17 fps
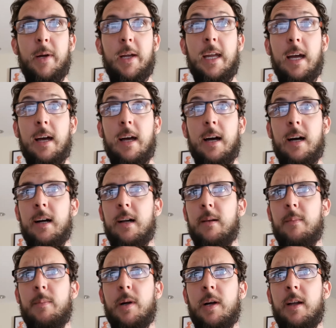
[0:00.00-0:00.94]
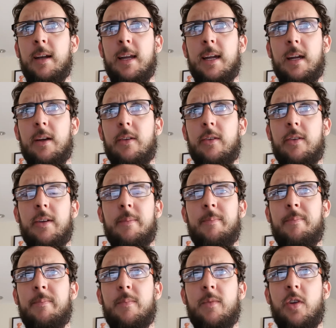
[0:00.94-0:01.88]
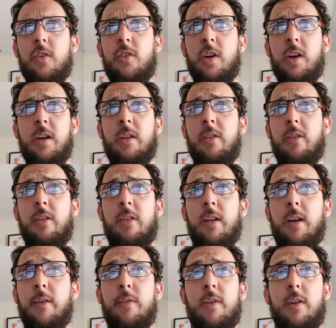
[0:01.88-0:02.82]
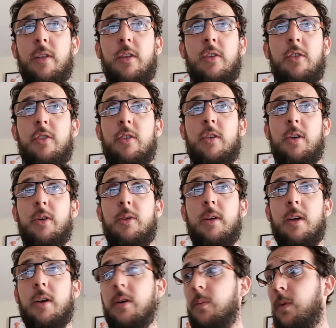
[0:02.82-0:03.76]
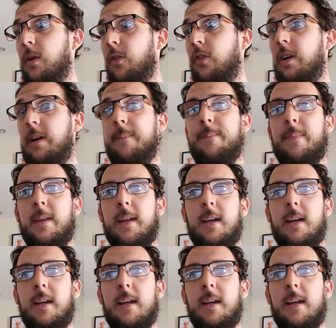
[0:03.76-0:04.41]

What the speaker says: But yeah, I'll put a link to Charles's stuff because you should totally go and watch it.